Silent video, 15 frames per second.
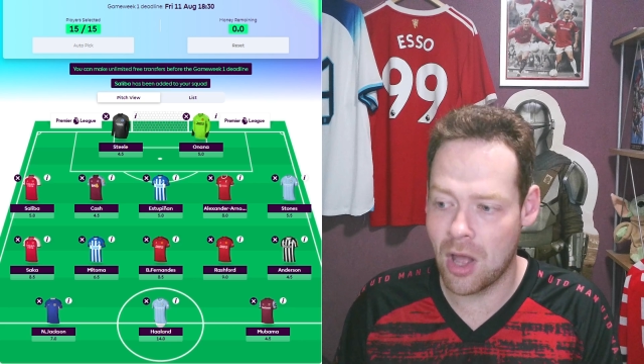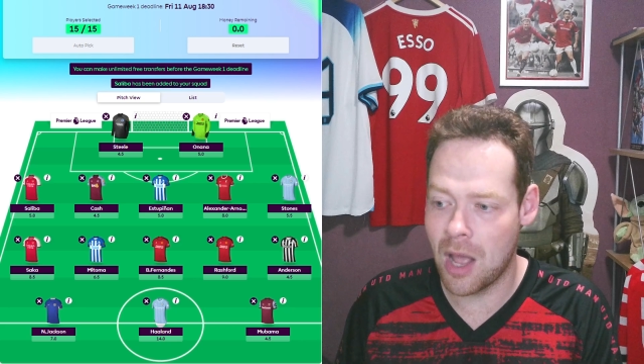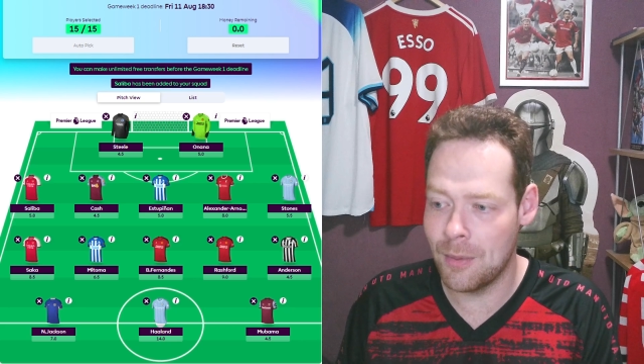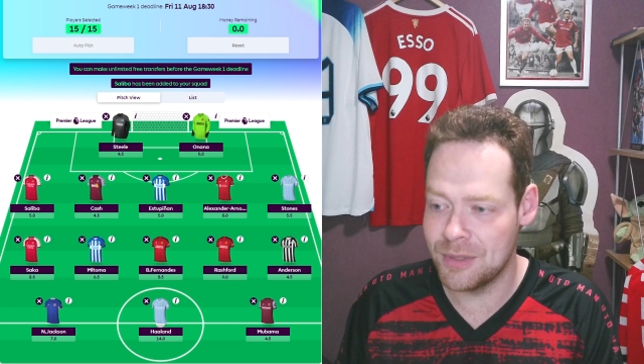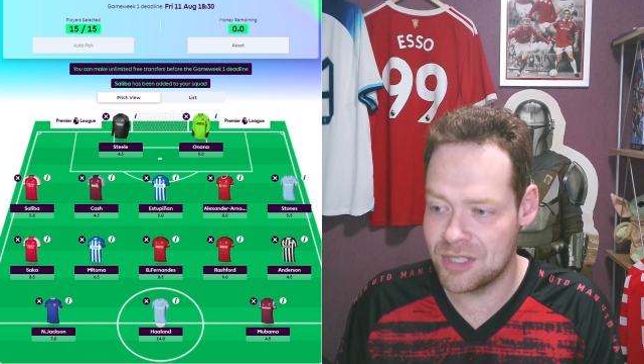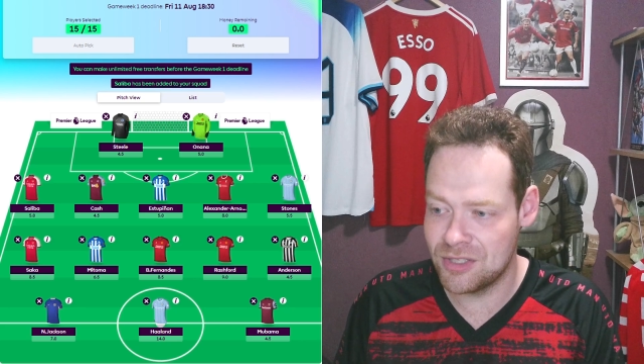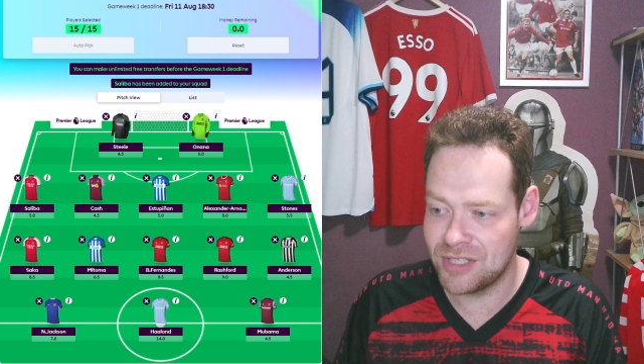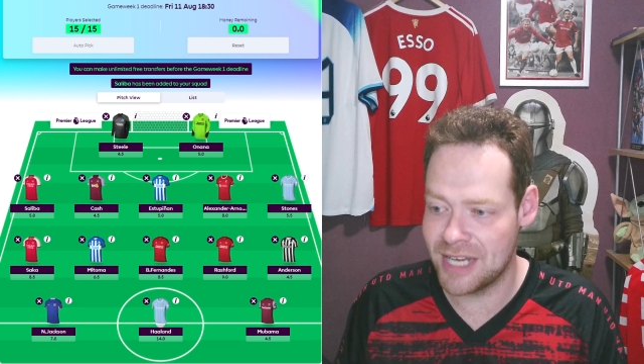I
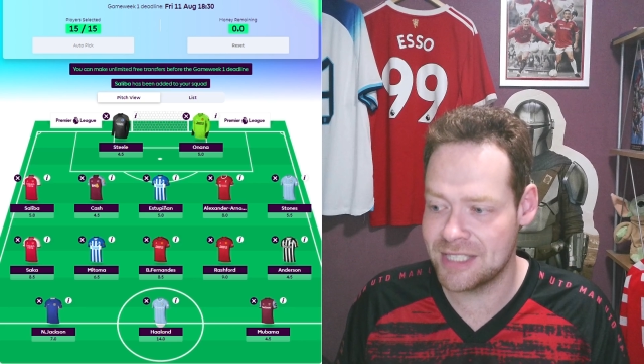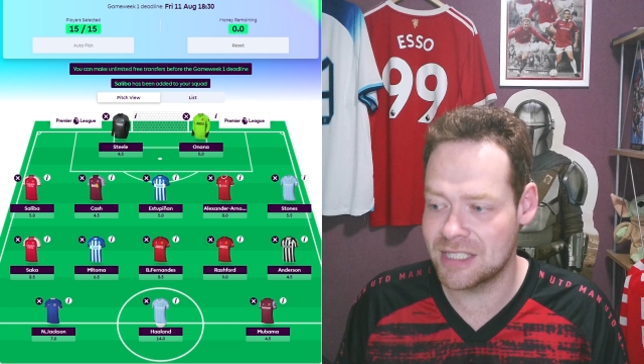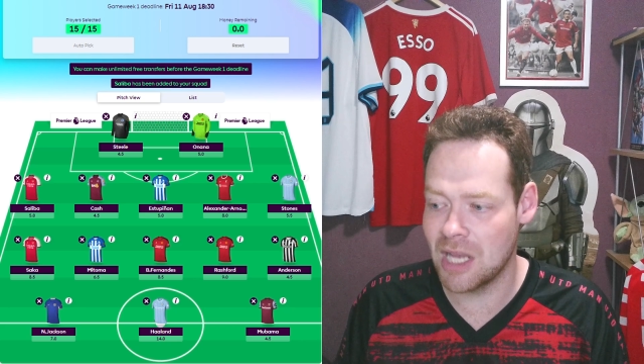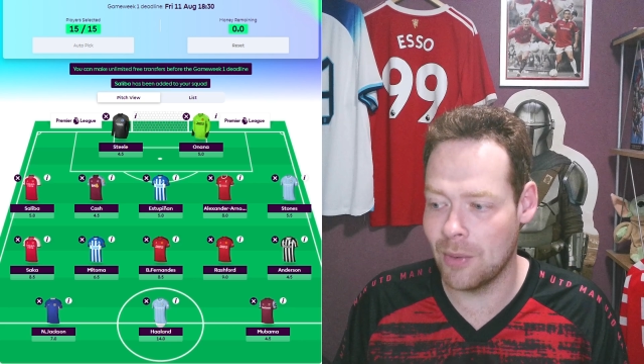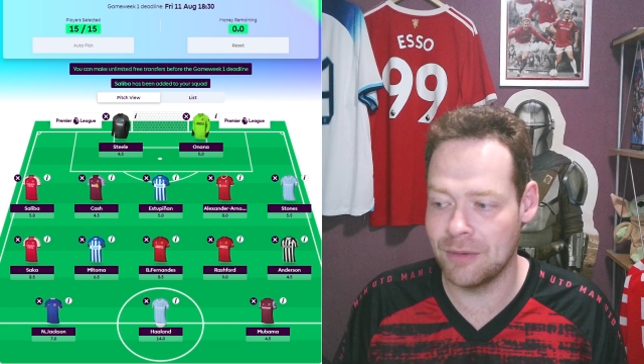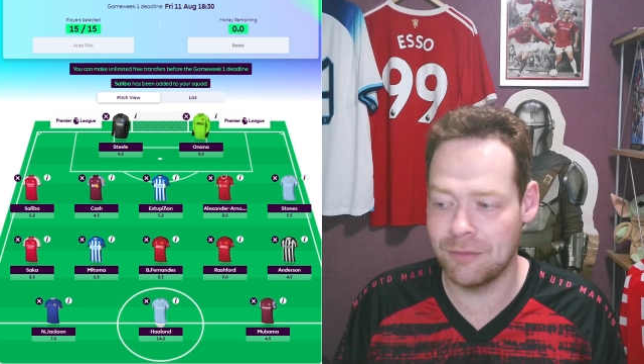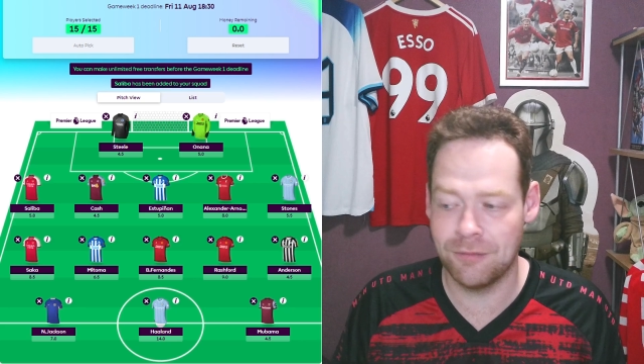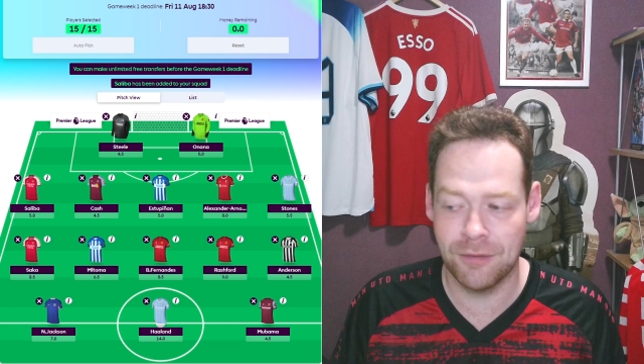would suggest
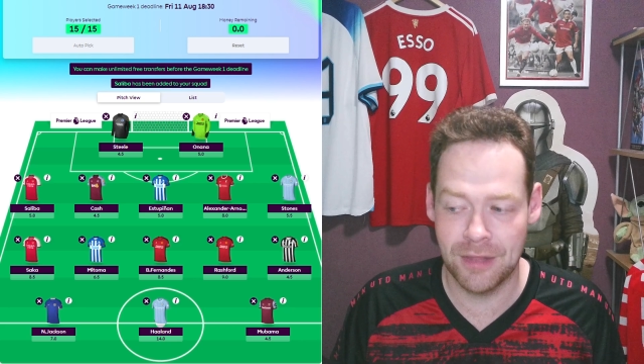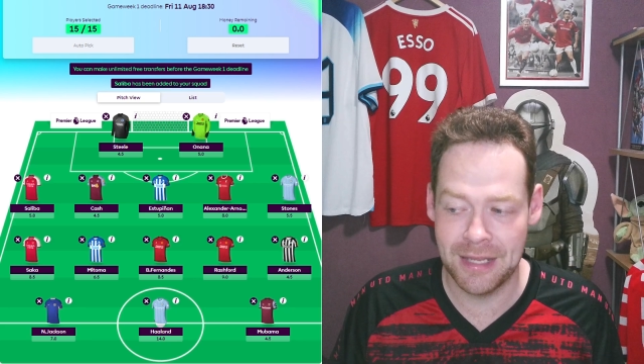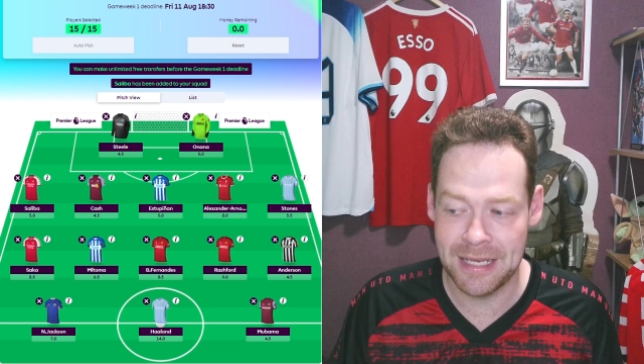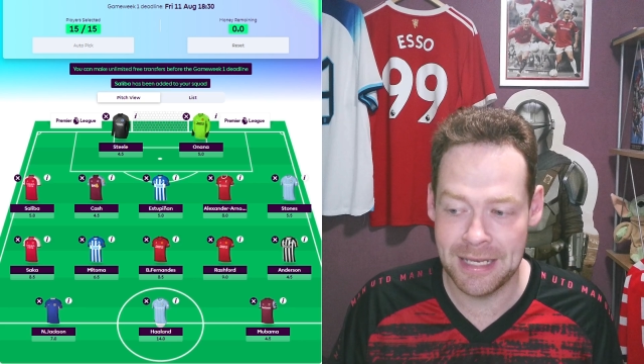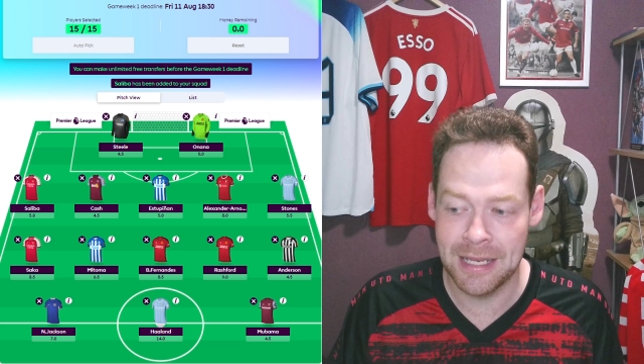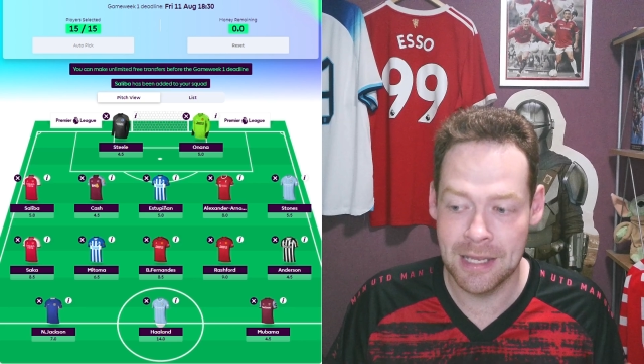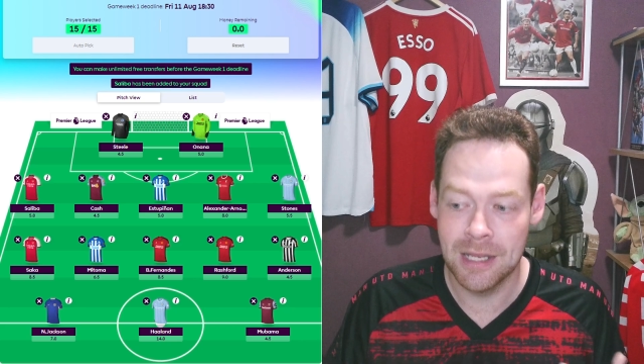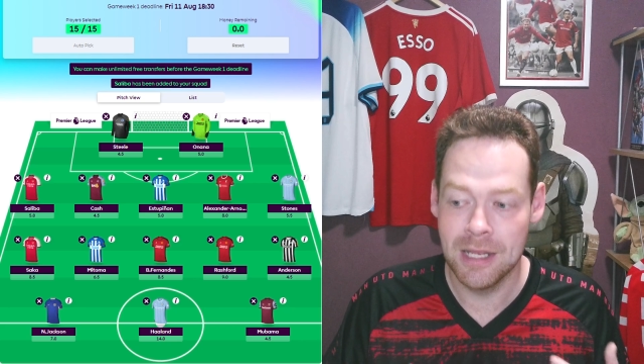going for
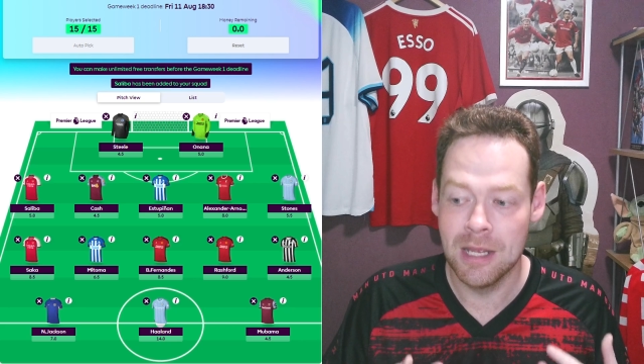the